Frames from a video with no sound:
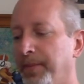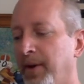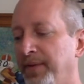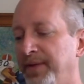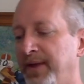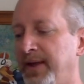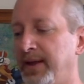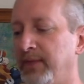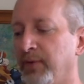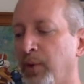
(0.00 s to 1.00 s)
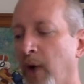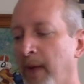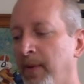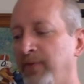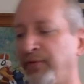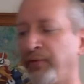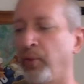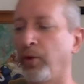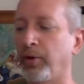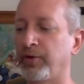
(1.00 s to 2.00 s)
but the requirements
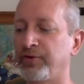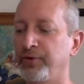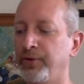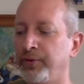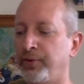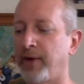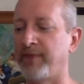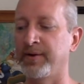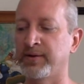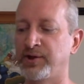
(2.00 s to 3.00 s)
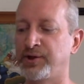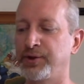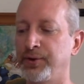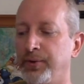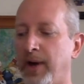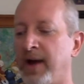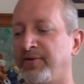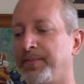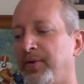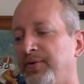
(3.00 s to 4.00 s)
for students who have English 2 as
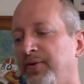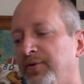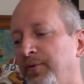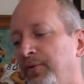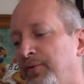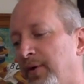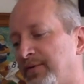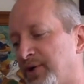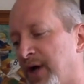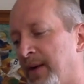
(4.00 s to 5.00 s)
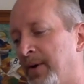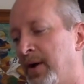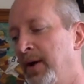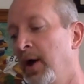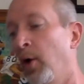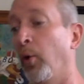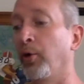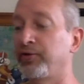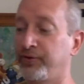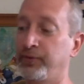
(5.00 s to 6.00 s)
opposed to students who have drama
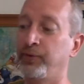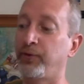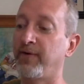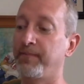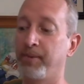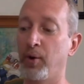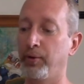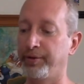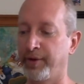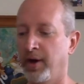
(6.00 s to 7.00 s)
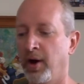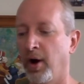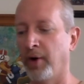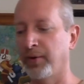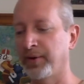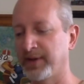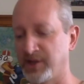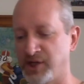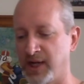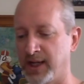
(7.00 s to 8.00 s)
or students who have both are going to
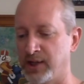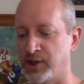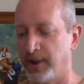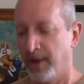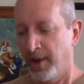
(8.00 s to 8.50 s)
change.